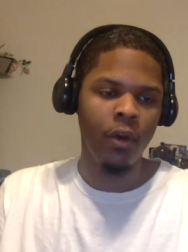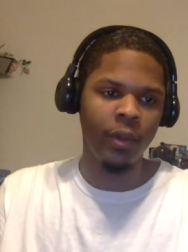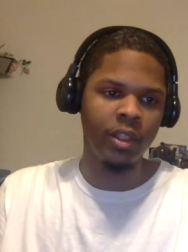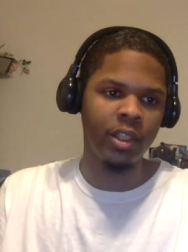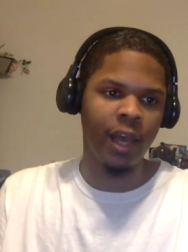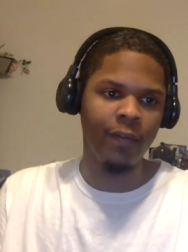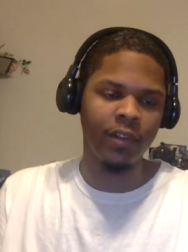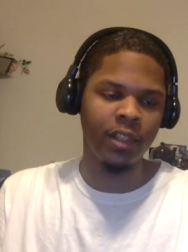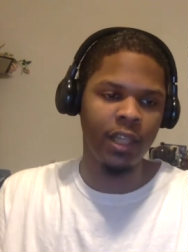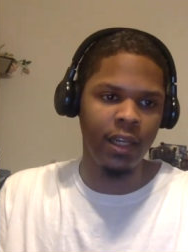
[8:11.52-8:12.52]
We just have to
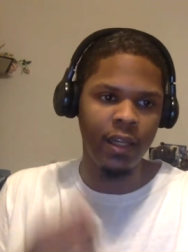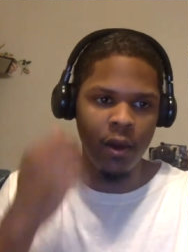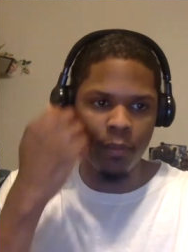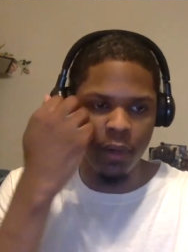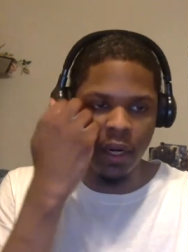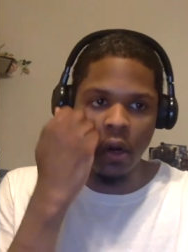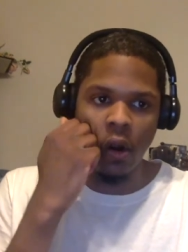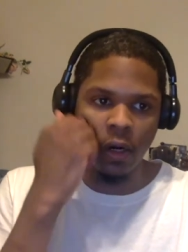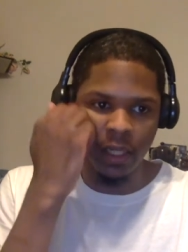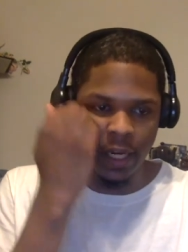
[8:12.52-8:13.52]
see them put it
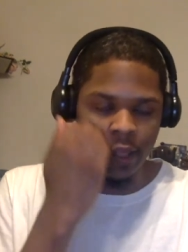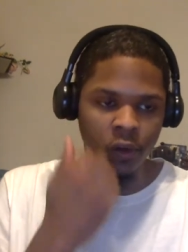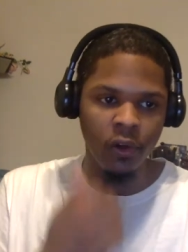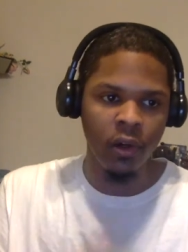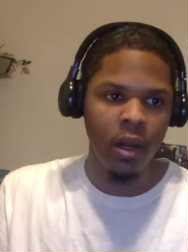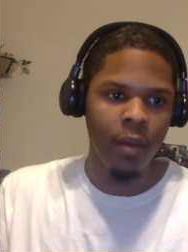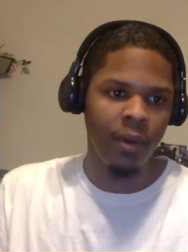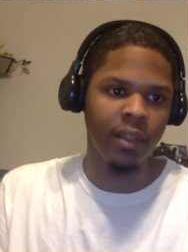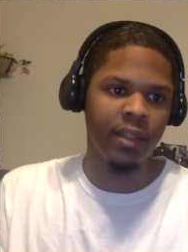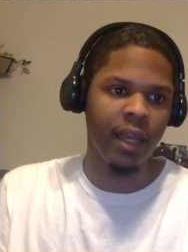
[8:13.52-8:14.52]
all together.
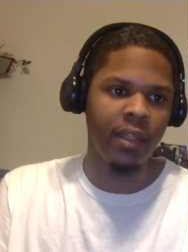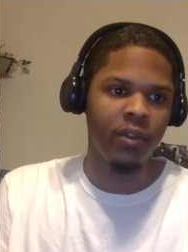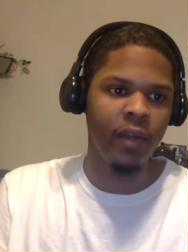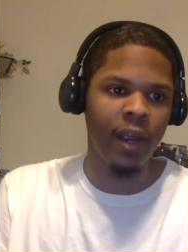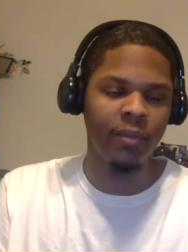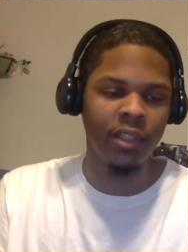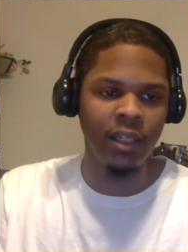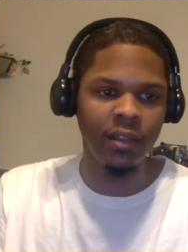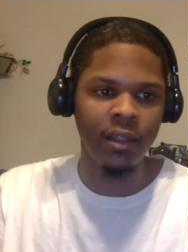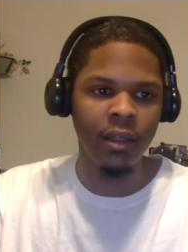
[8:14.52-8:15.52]
But it's an 82 game
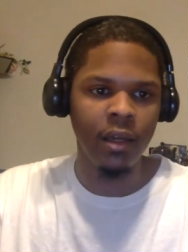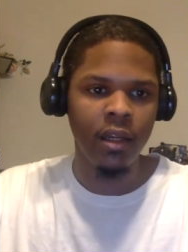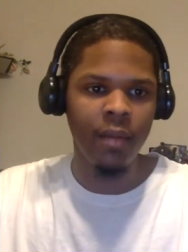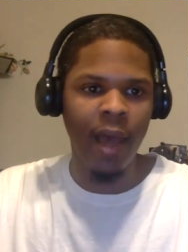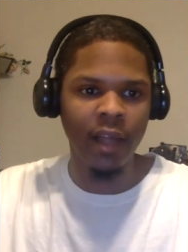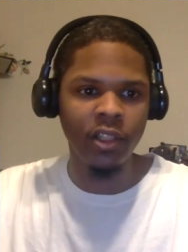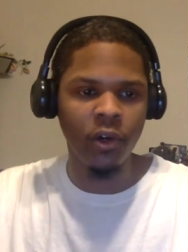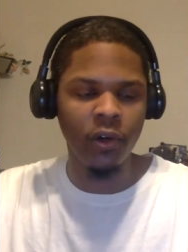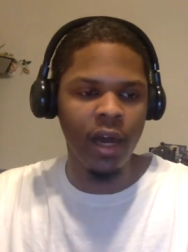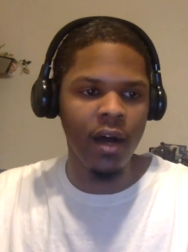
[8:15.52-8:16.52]
season. The Magic
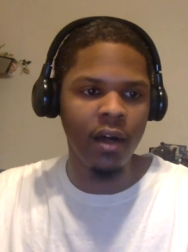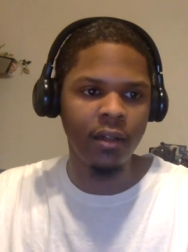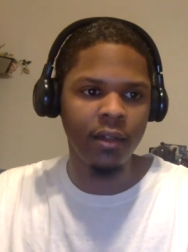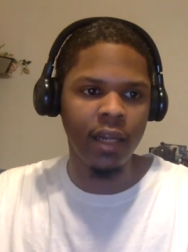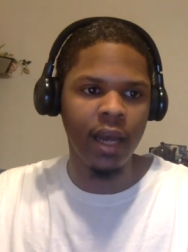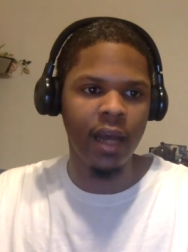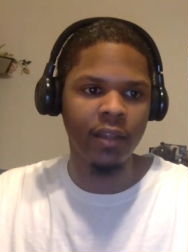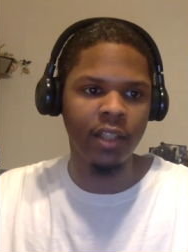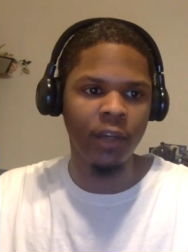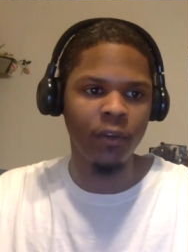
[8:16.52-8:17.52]
are young. They
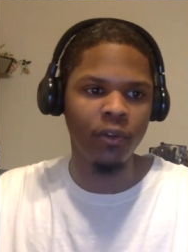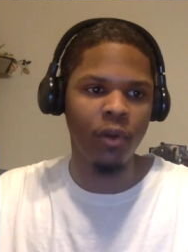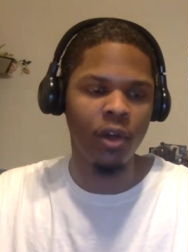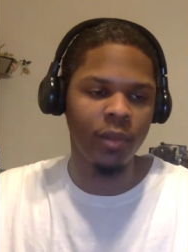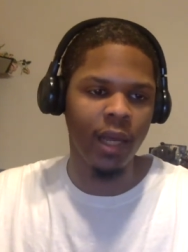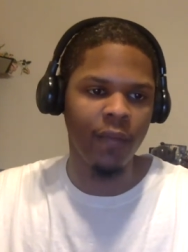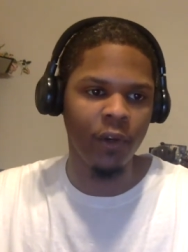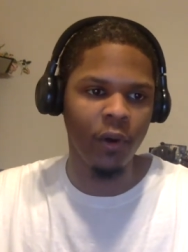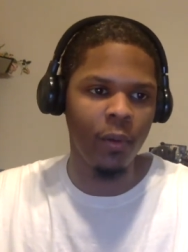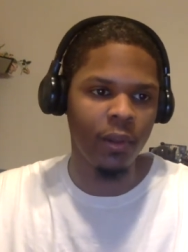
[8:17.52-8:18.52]
got Terrence Ross. We got to
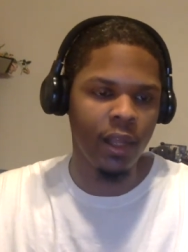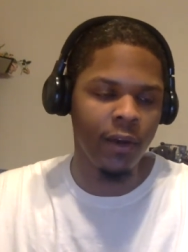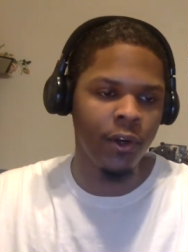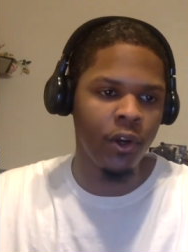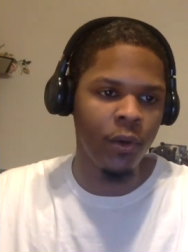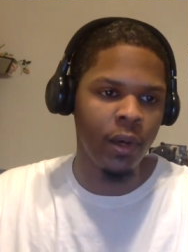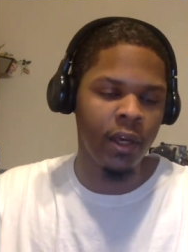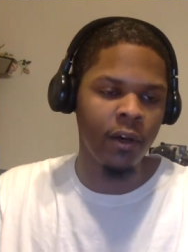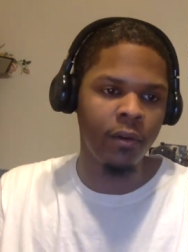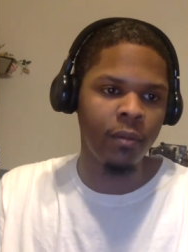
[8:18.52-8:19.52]
figure out what they're going to do with
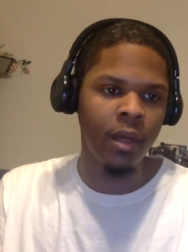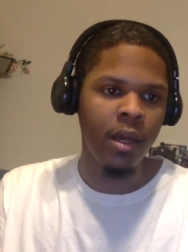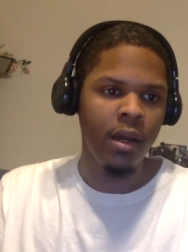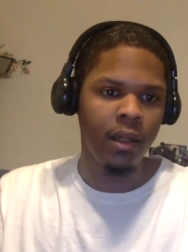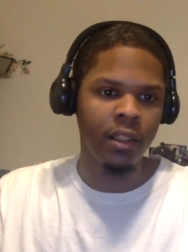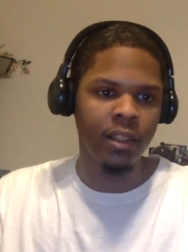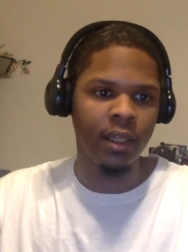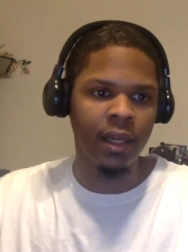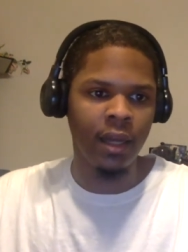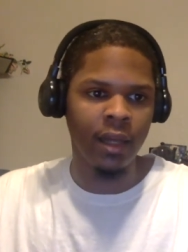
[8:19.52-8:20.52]
him. Uh, just
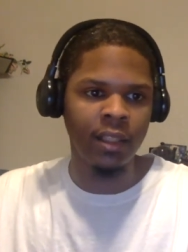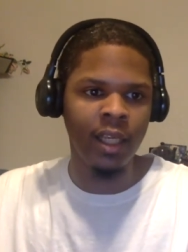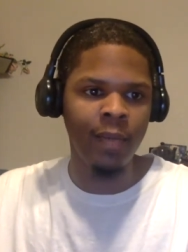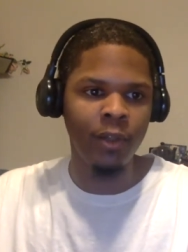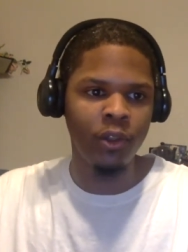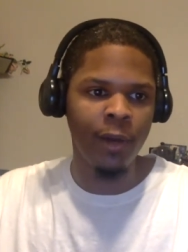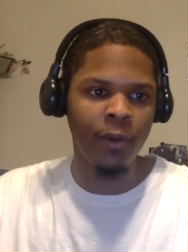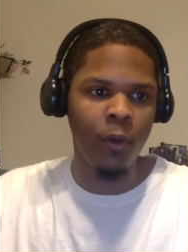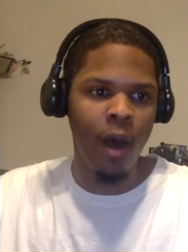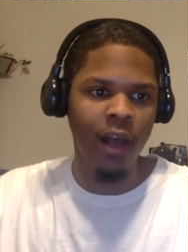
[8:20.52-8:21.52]
a, a team that you have
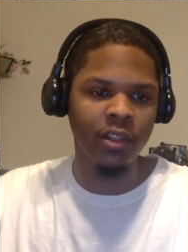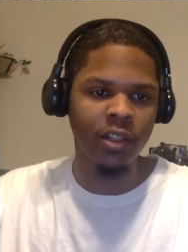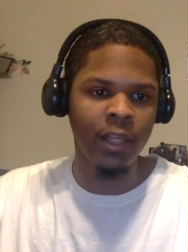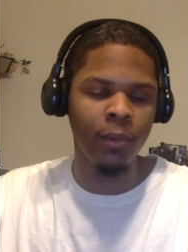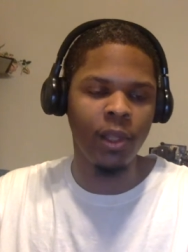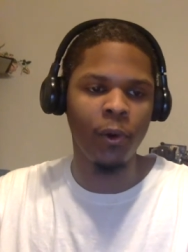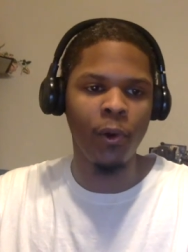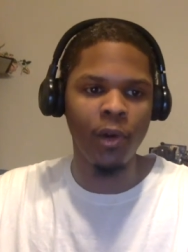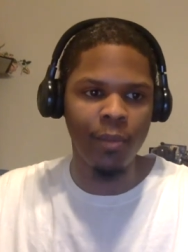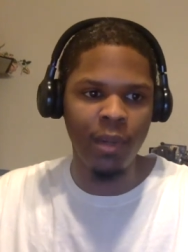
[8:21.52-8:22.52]
to watch to see what they're
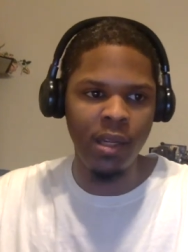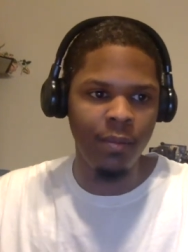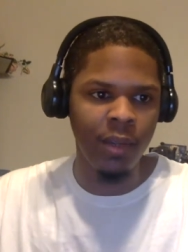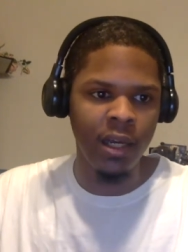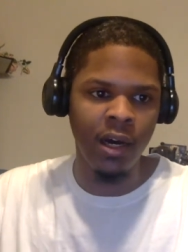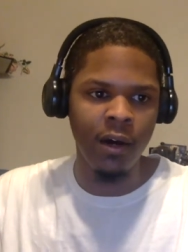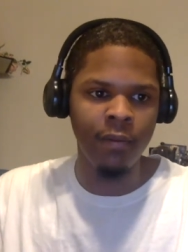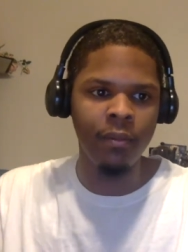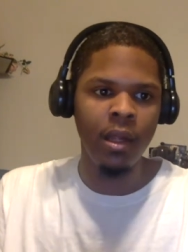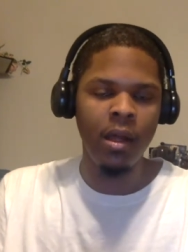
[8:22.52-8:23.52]
going to pe-
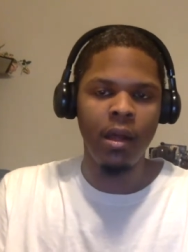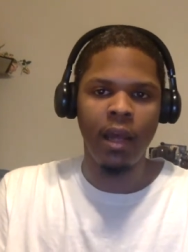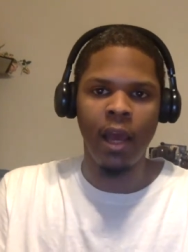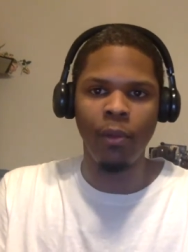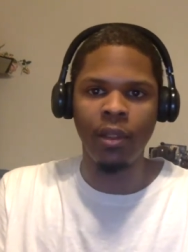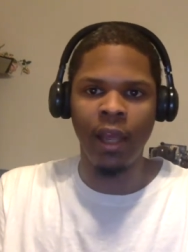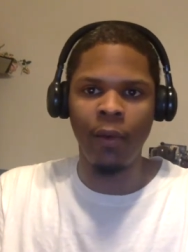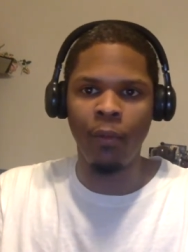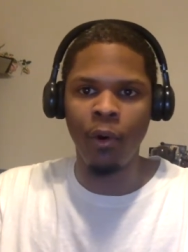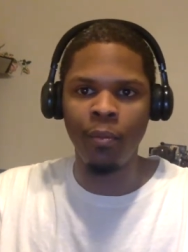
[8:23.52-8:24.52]
become and what they
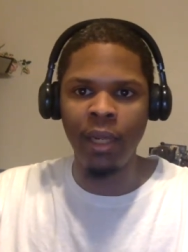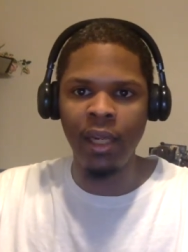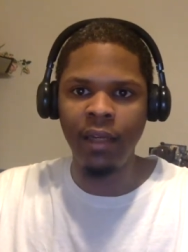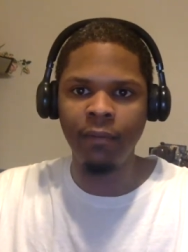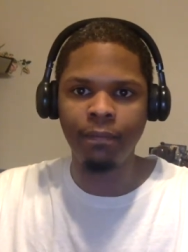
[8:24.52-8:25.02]
will be